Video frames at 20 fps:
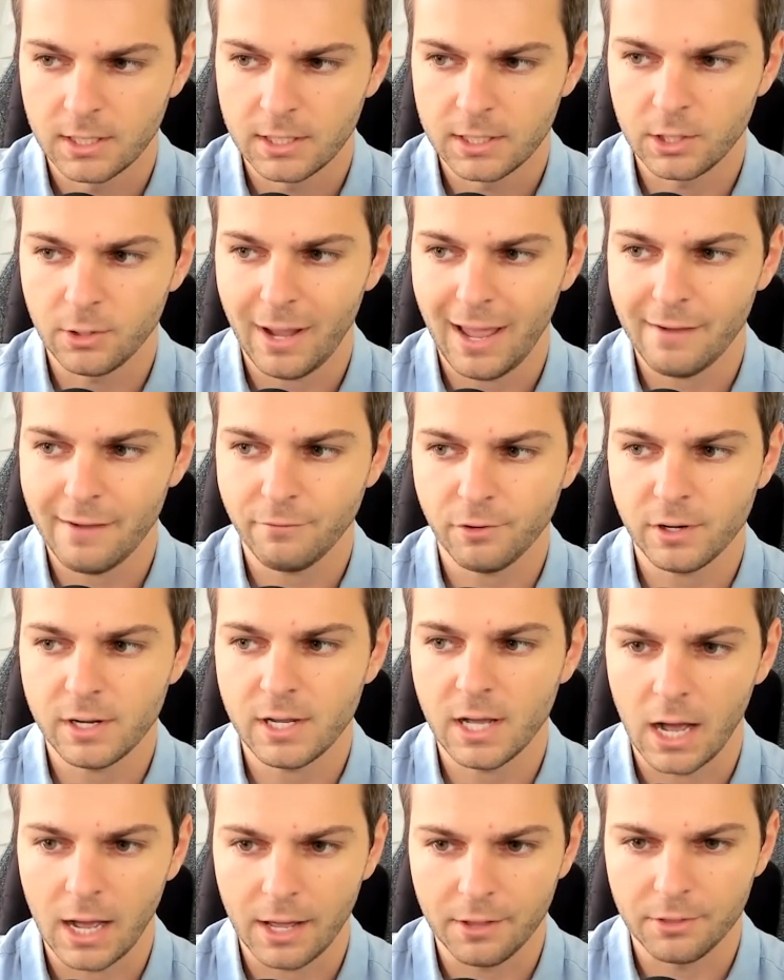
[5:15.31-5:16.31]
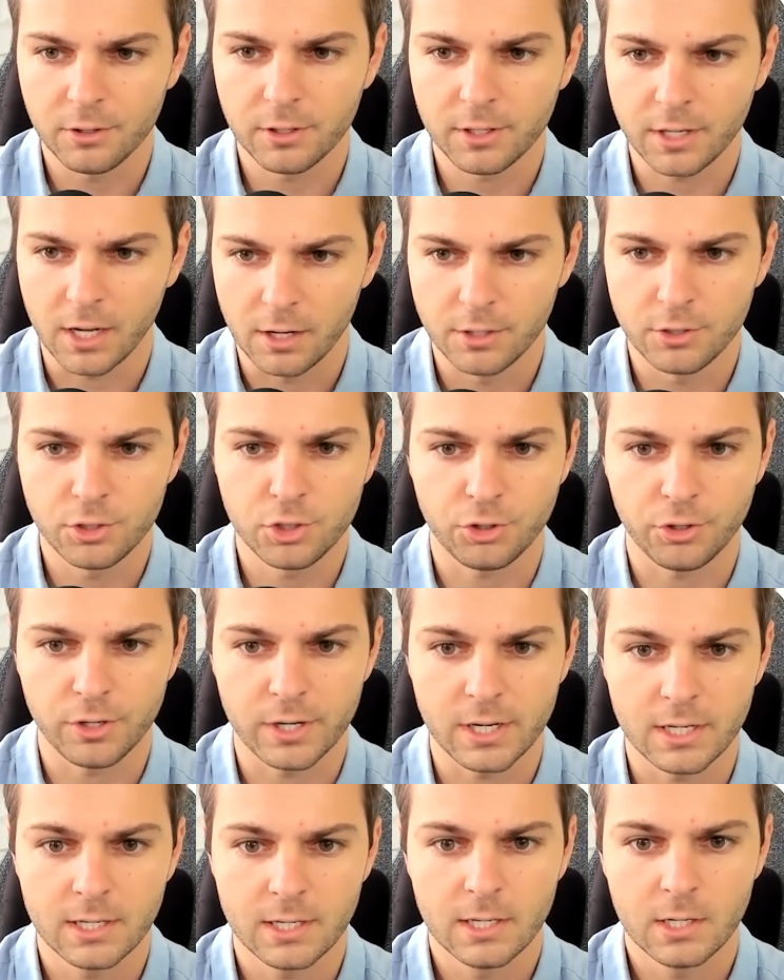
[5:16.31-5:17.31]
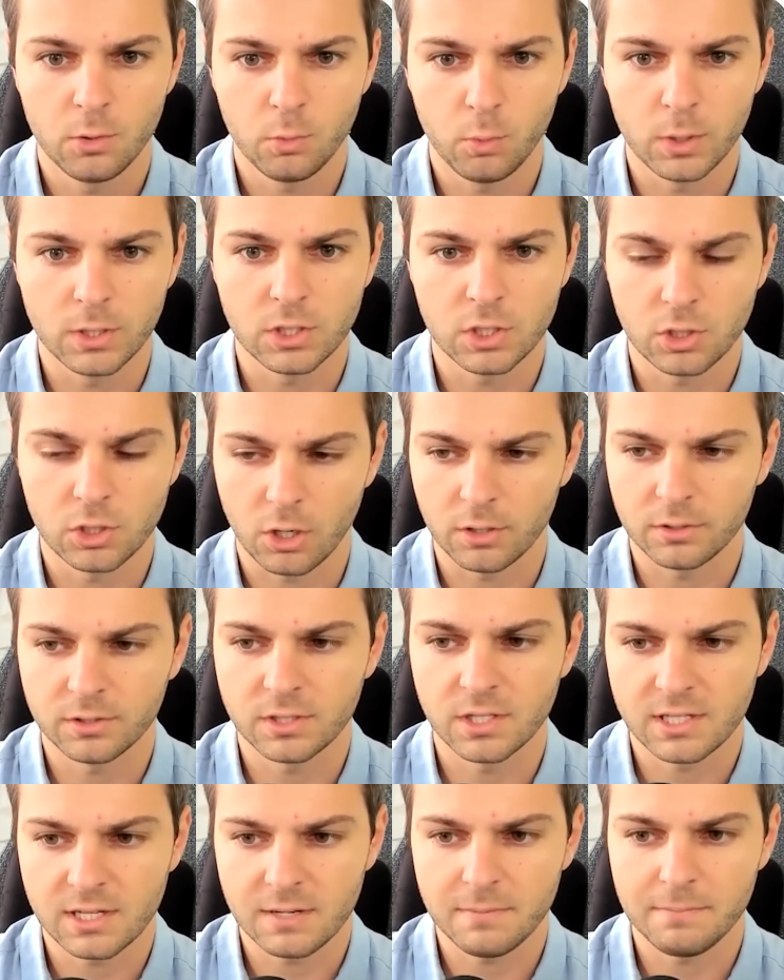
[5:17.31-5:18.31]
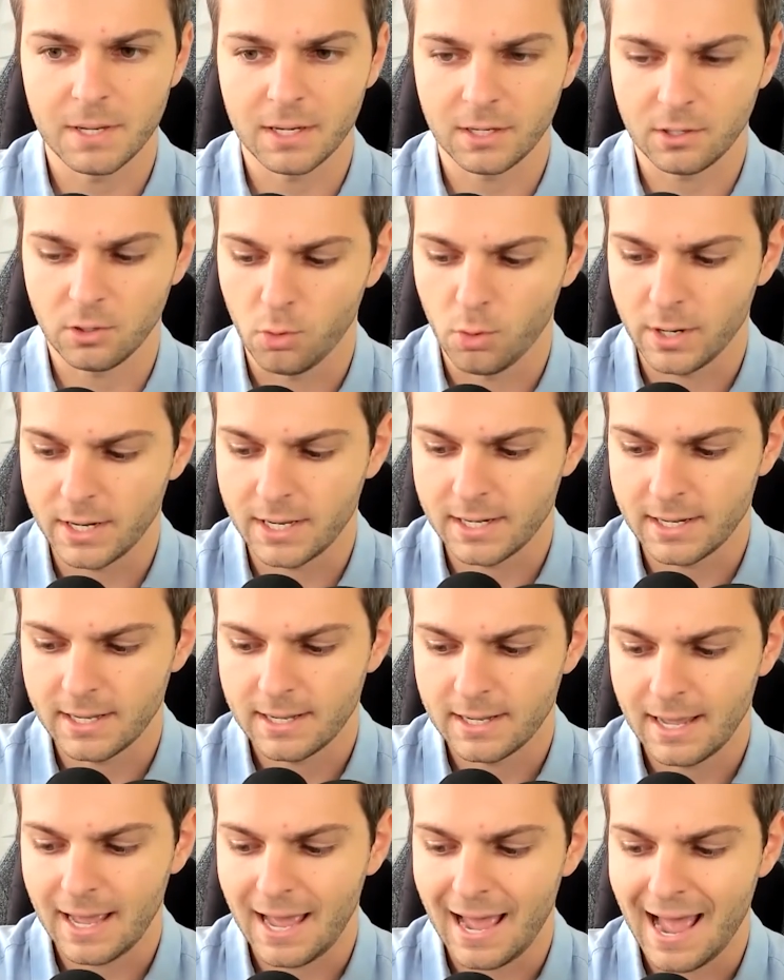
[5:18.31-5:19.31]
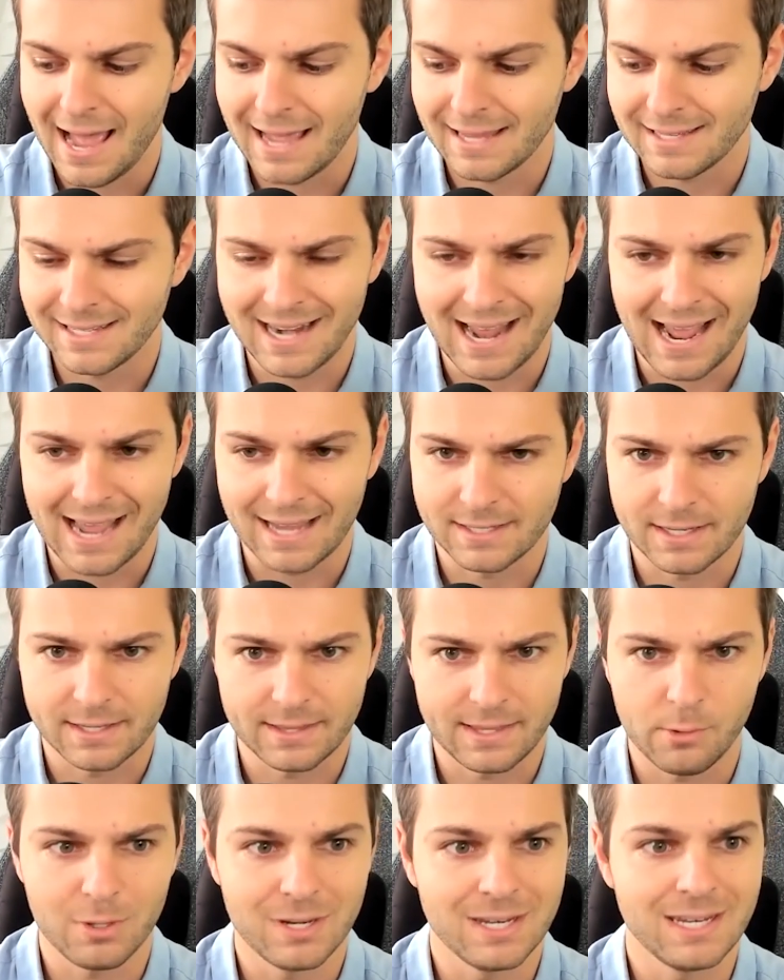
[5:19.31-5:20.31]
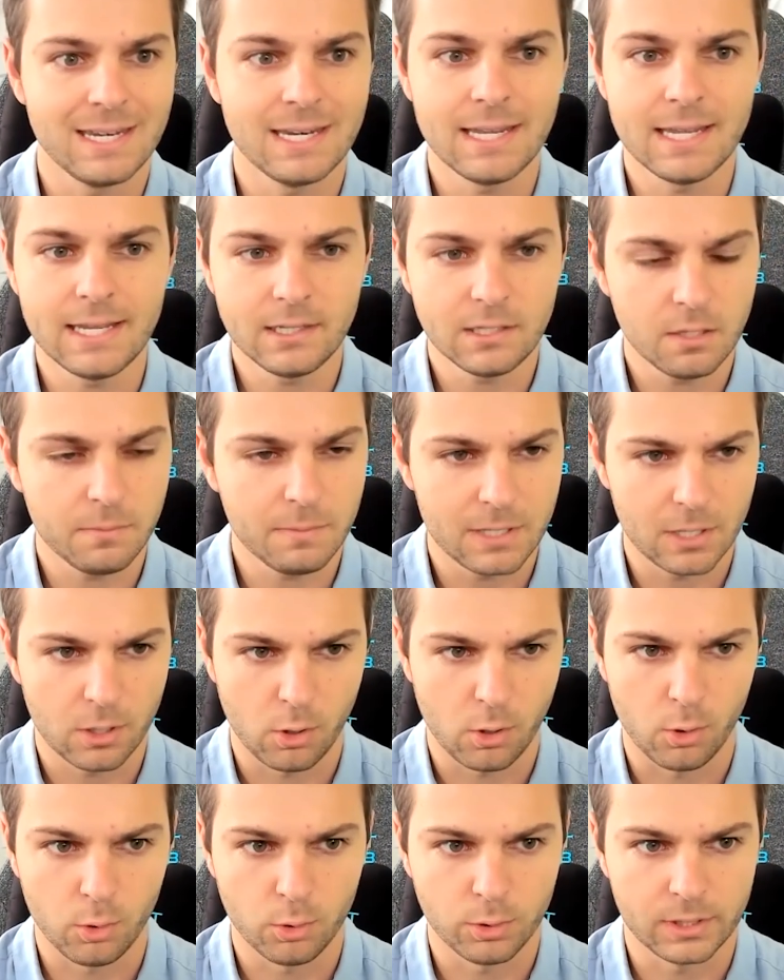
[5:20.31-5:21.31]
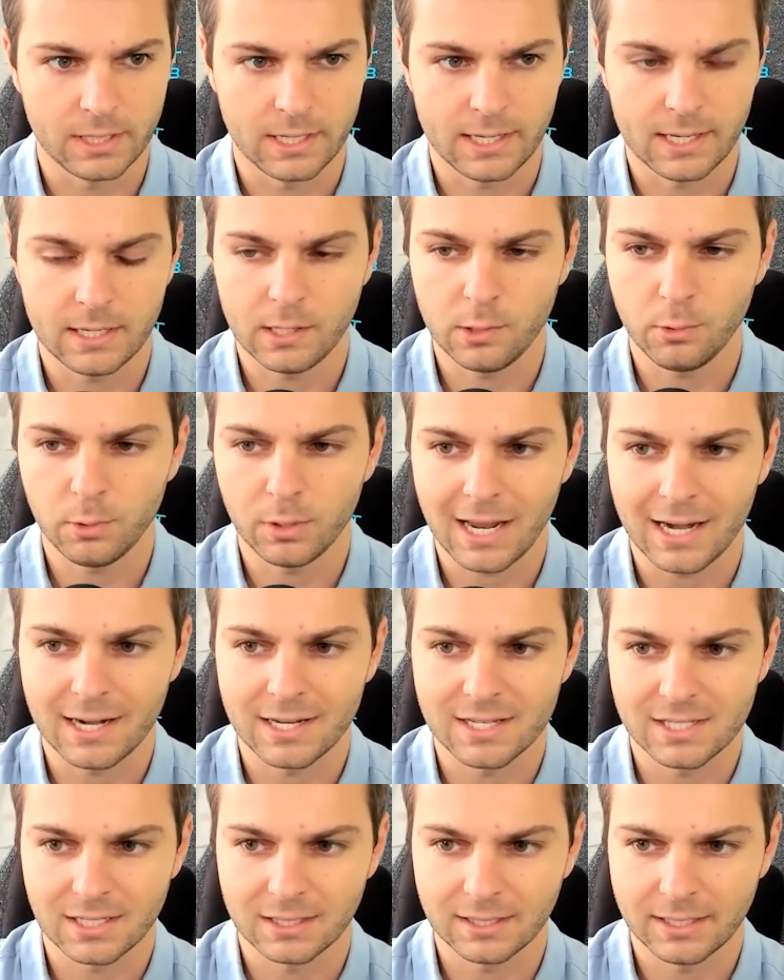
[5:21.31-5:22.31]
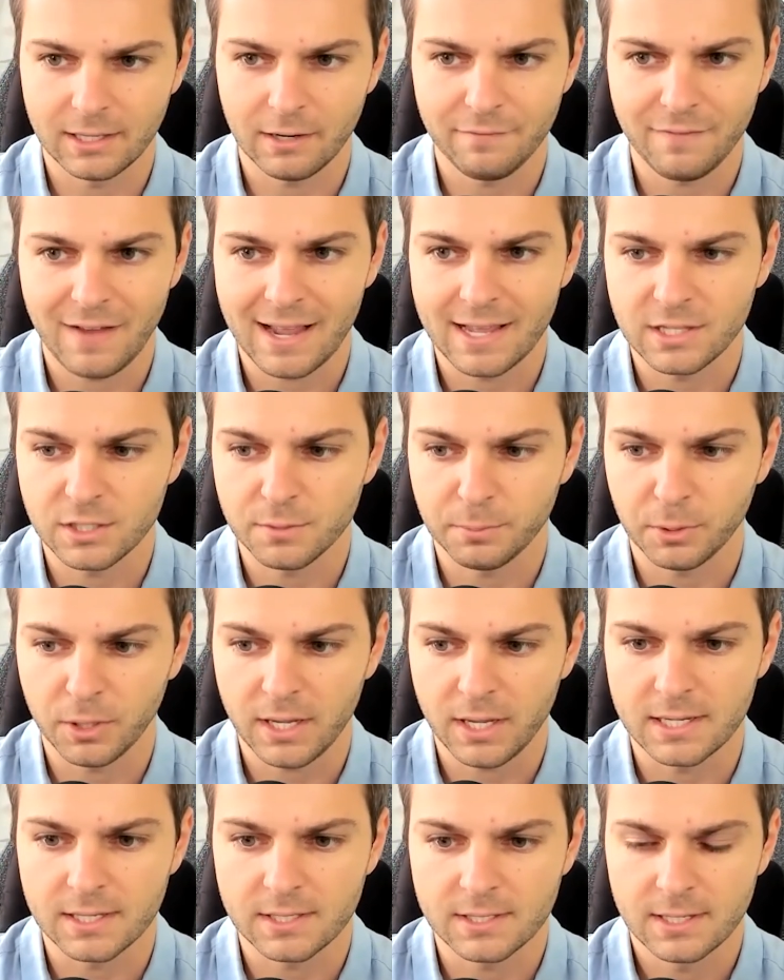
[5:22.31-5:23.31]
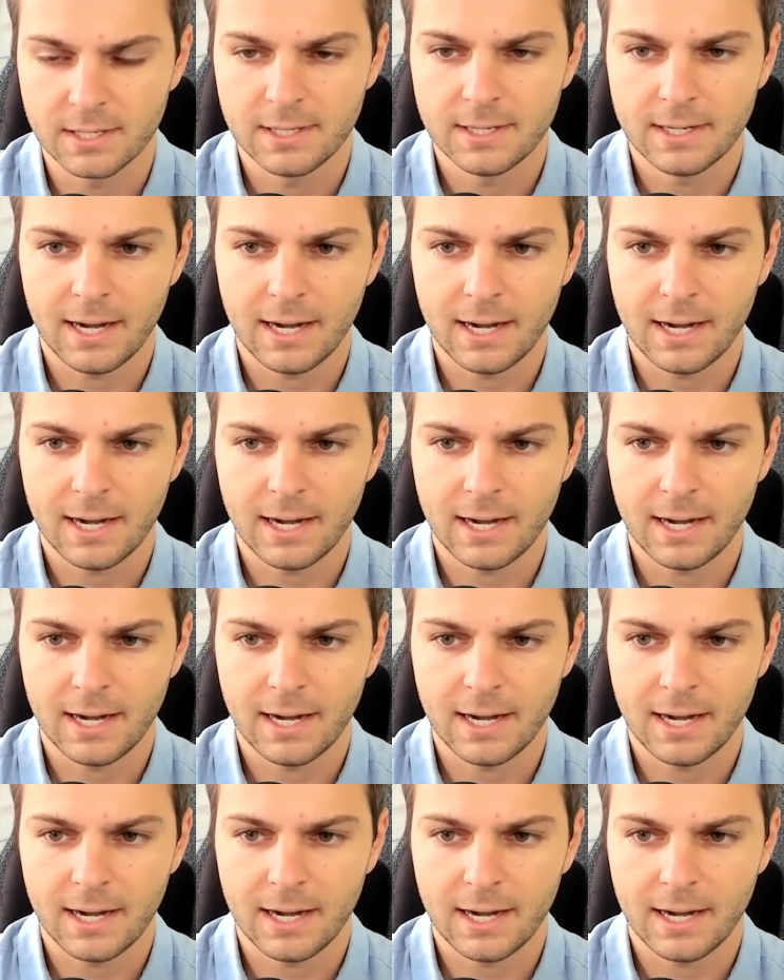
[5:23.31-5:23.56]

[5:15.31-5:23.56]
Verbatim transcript: You know, every other country would start to see Bitcoin as an asset. They would need to be holding it. It would kind of solidify its place.